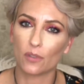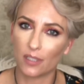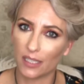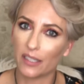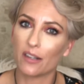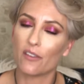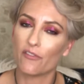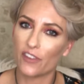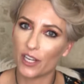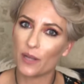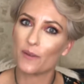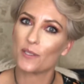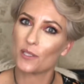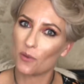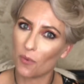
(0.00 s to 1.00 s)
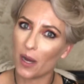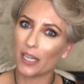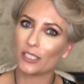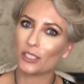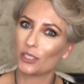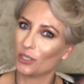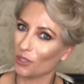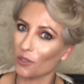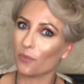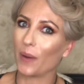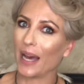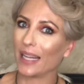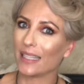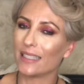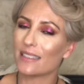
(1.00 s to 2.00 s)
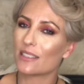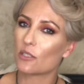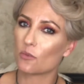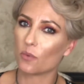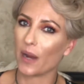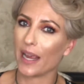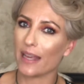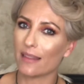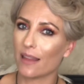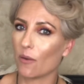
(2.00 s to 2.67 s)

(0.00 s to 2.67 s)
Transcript: click on videos to watch new palettes, right?